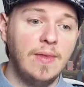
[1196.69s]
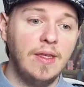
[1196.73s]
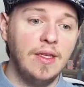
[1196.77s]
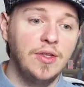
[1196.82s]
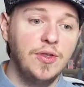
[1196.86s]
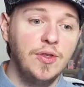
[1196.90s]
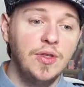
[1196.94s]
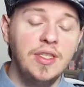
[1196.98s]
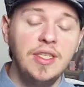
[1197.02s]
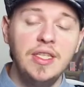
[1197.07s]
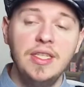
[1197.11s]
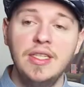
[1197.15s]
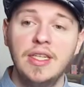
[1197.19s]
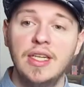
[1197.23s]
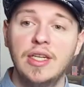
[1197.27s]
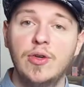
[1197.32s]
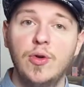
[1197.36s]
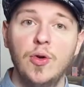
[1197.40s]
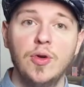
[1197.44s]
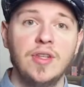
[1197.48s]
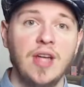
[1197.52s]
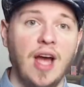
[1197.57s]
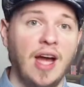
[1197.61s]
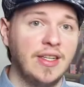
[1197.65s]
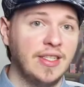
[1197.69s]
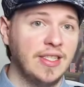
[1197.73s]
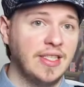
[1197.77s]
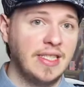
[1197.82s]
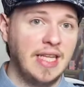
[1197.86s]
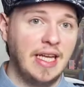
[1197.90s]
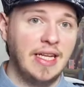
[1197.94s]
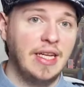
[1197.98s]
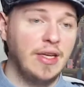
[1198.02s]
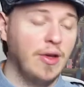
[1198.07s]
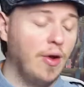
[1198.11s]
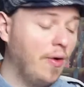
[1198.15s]
You need a good
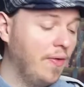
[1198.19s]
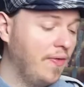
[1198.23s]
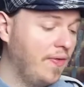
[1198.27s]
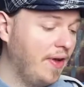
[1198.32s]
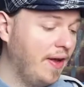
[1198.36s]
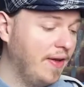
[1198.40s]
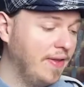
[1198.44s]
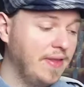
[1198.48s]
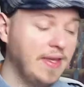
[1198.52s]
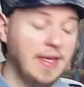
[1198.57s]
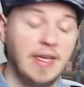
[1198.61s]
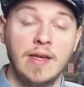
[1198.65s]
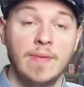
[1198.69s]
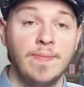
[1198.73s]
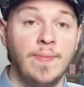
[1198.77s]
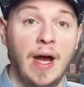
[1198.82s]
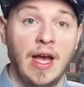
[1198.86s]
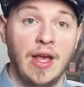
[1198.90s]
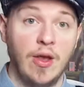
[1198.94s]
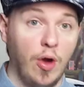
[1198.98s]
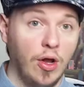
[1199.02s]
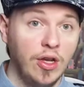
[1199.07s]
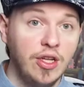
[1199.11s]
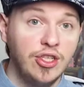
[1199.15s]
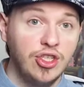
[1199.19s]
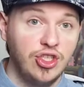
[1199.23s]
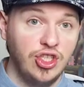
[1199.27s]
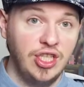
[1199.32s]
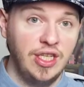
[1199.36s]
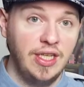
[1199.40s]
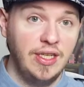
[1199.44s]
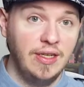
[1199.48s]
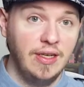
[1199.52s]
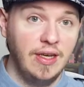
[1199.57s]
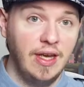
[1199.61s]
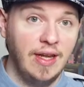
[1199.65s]
understanding of, I think,
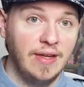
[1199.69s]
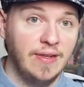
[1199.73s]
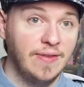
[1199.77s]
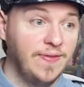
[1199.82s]
biology and